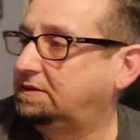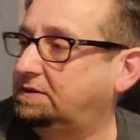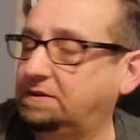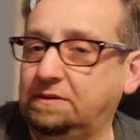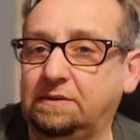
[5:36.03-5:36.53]

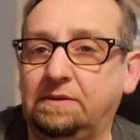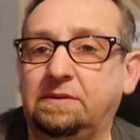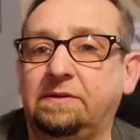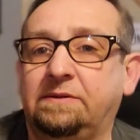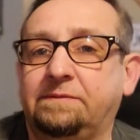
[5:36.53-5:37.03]

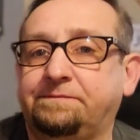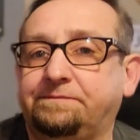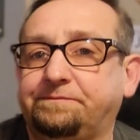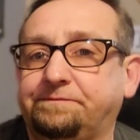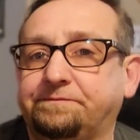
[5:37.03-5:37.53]

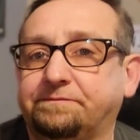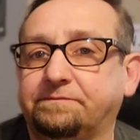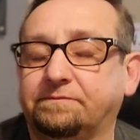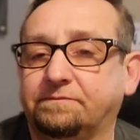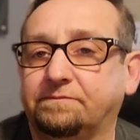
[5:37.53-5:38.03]

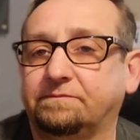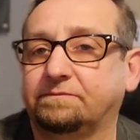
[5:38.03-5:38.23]
No words are spoken by the person on screen.